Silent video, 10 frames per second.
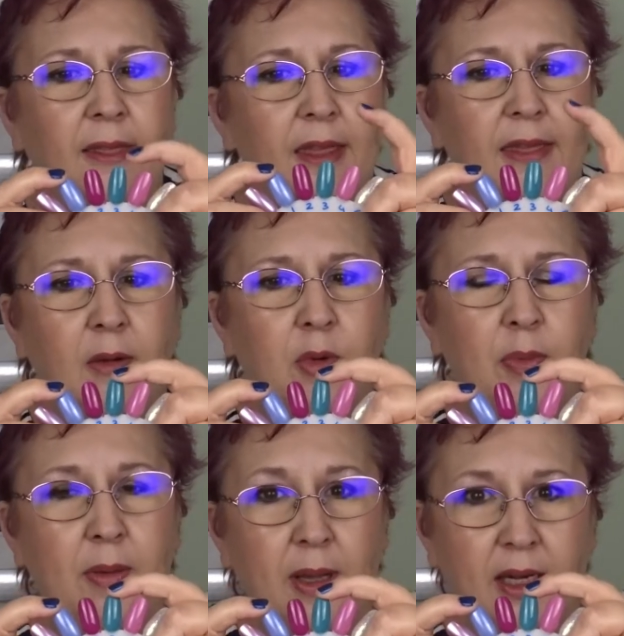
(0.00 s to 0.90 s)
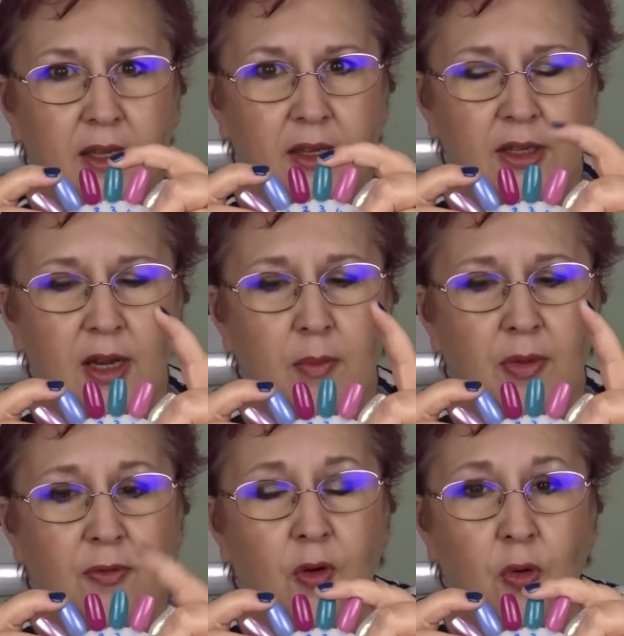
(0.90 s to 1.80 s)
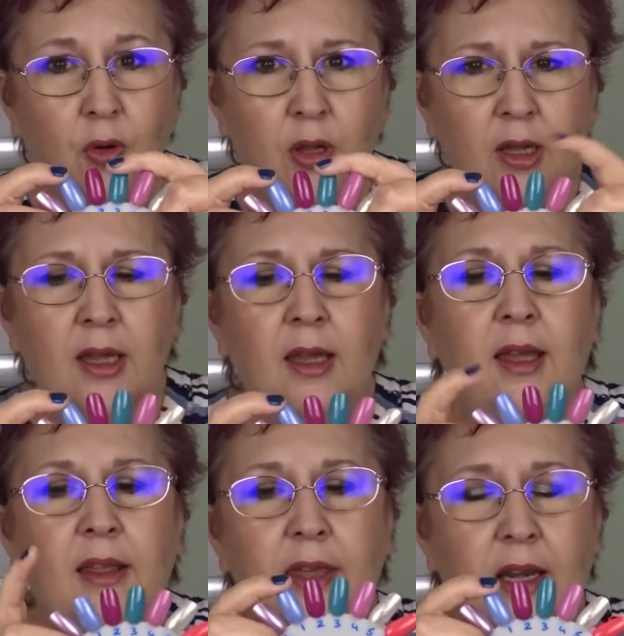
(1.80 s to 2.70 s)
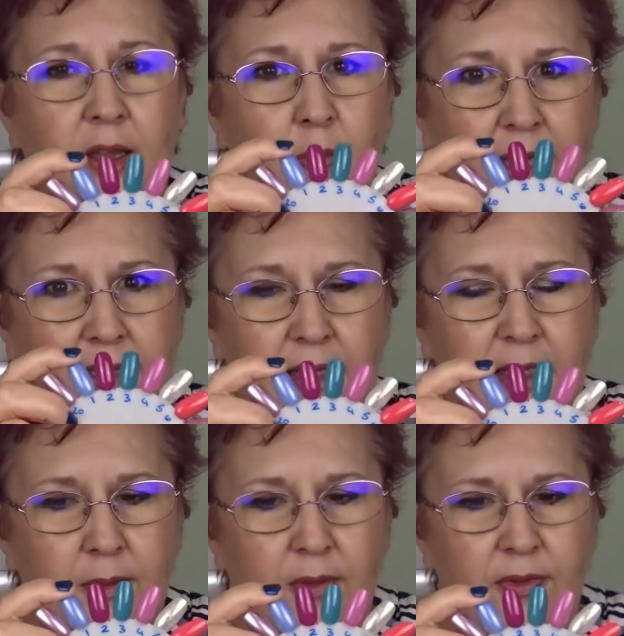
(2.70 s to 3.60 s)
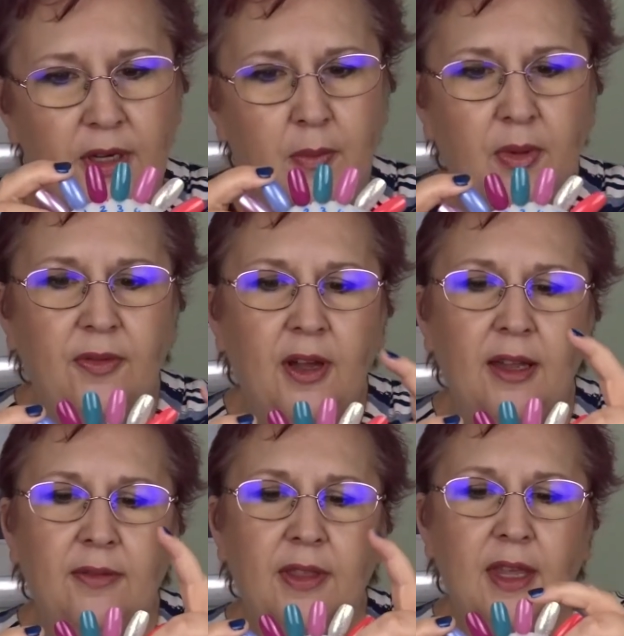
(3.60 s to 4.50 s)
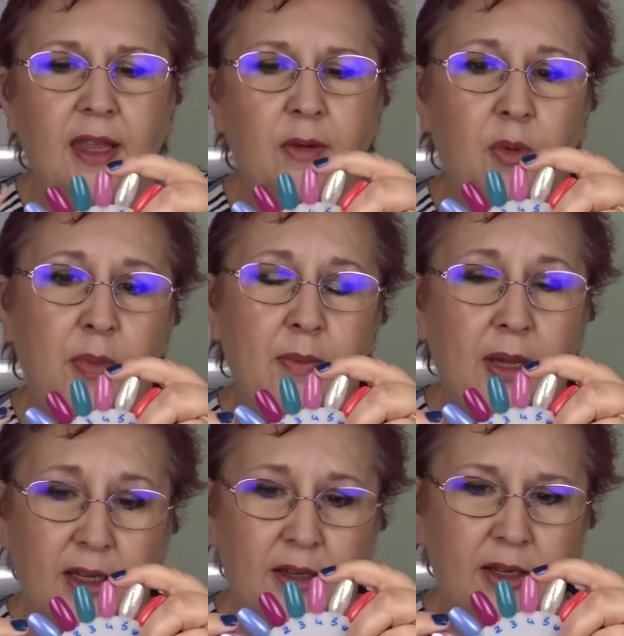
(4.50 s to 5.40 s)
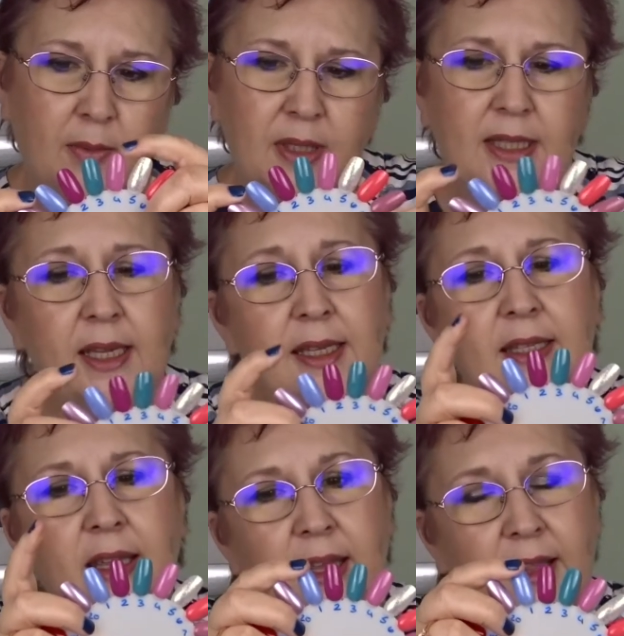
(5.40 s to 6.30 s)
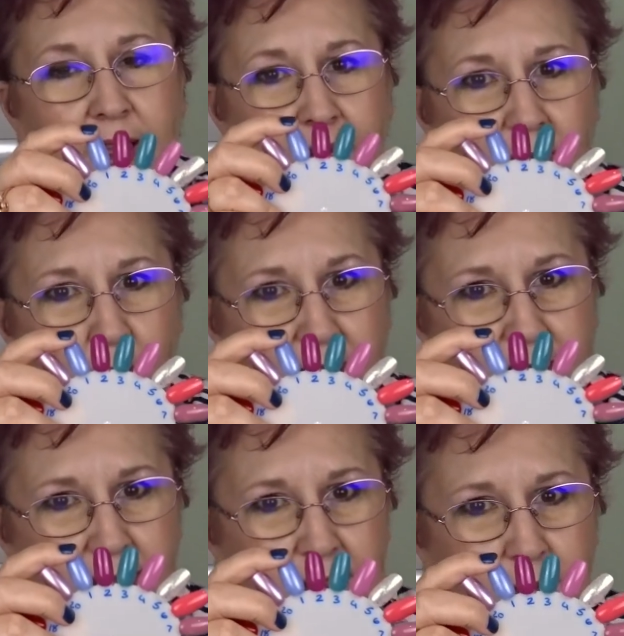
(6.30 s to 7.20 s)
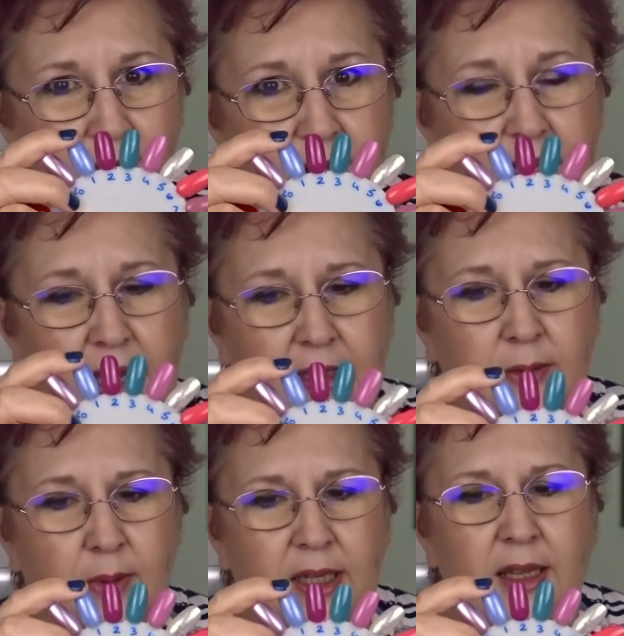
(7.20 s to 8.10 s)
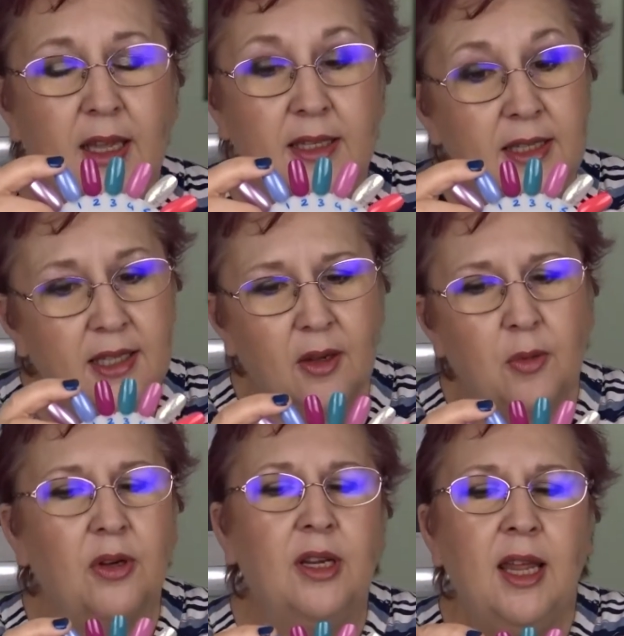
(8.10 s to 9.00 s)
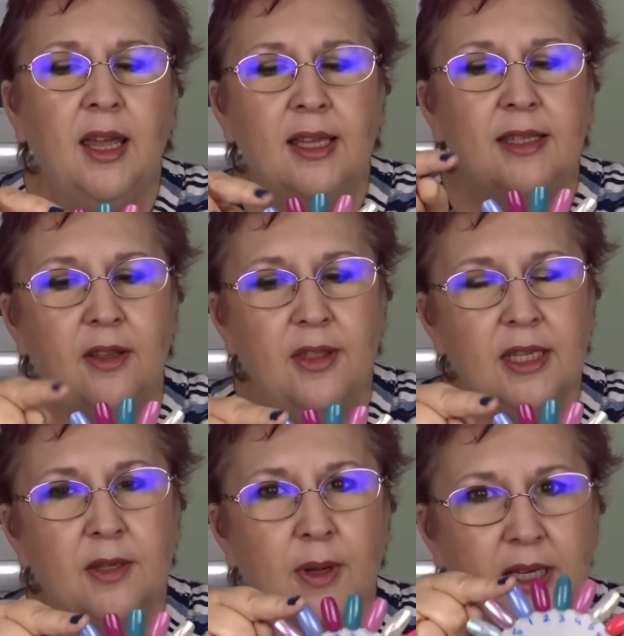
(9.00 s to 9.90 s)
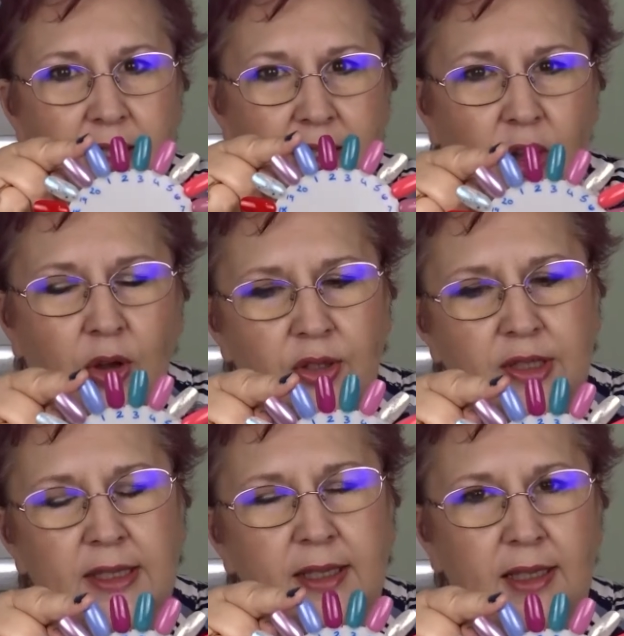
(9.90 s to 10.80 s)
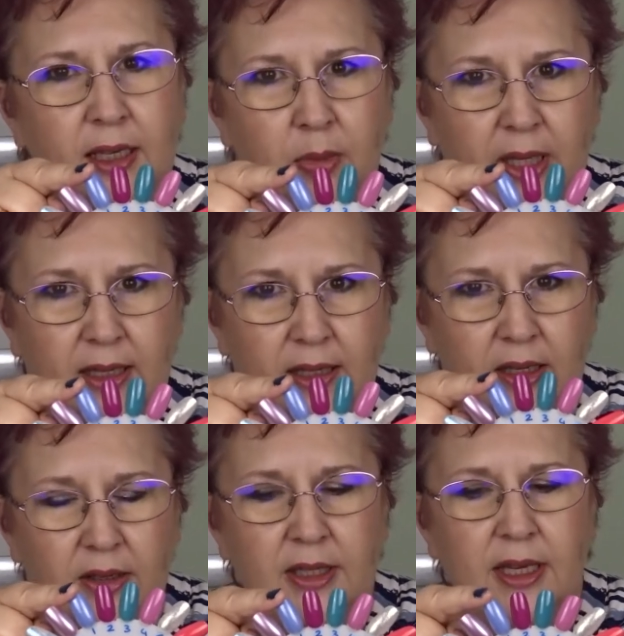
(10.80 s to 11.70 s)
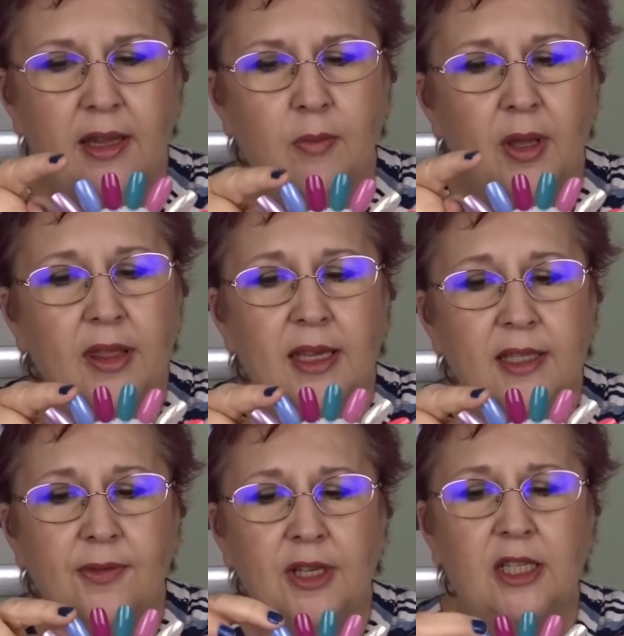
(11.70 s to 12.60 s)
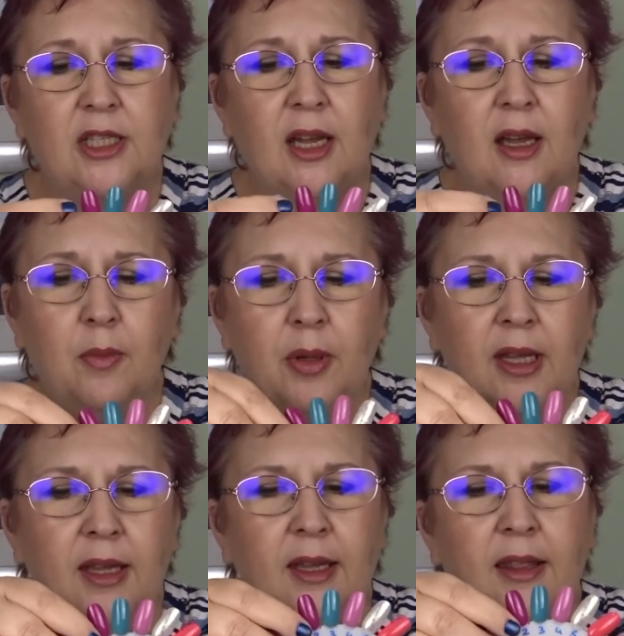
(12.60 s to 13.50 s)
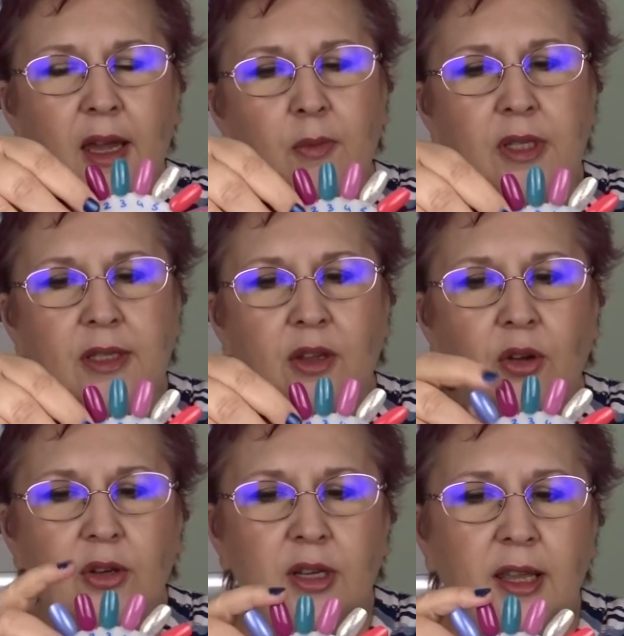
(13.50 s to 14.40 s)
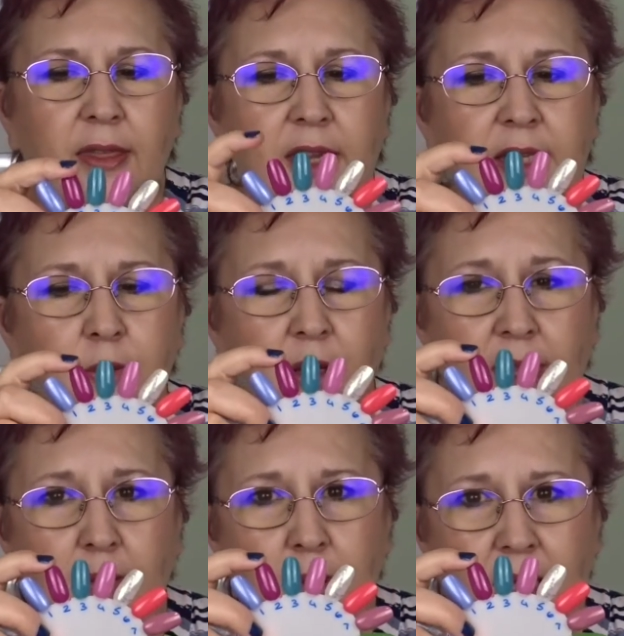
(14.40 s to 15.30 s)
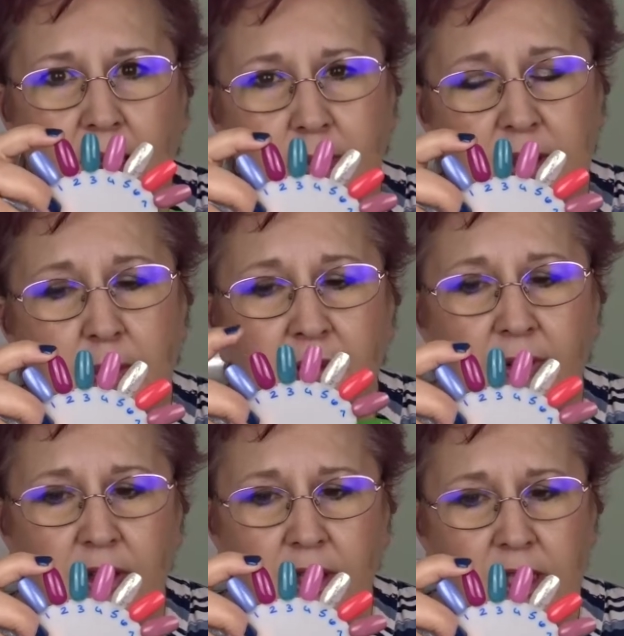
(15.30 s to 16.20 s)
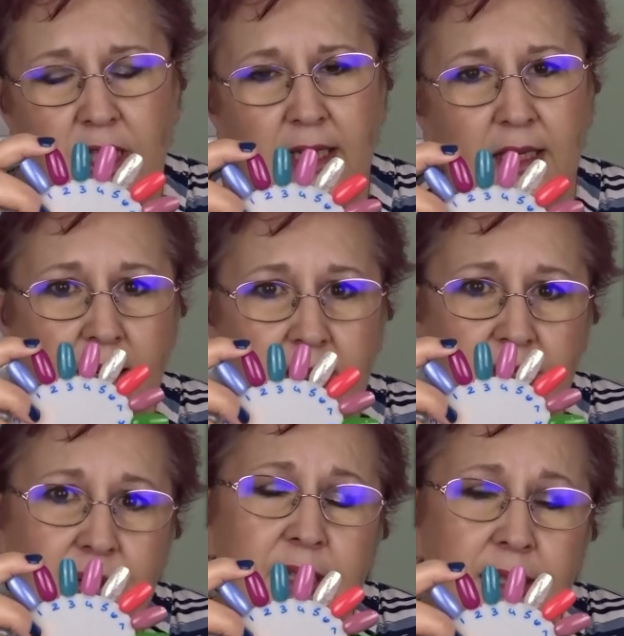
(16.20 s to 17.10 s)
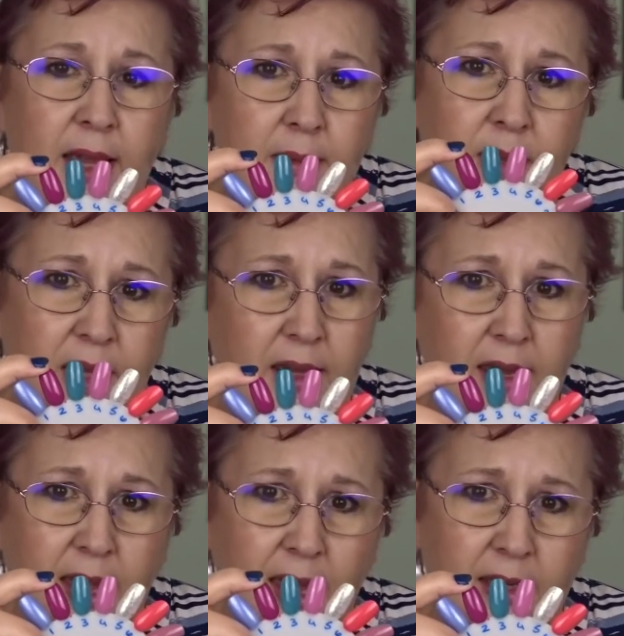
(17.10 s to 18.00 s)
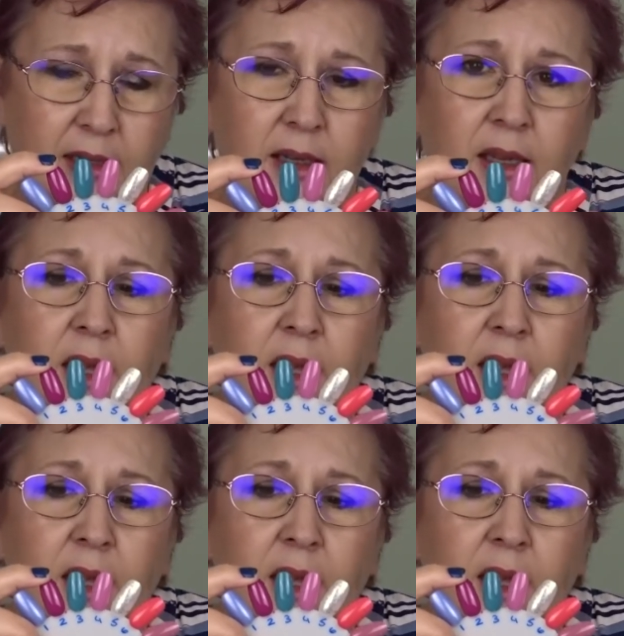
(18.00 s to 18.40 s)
then that would be manicure number 4, then I go back to this one for number 5, then that would be manicure number 6, then I go back to this one for the next one, and so on. So this one is constantly being used, and then when that's finished up, that one's gone, this one then becomes my focus shade, and I do the same thing again.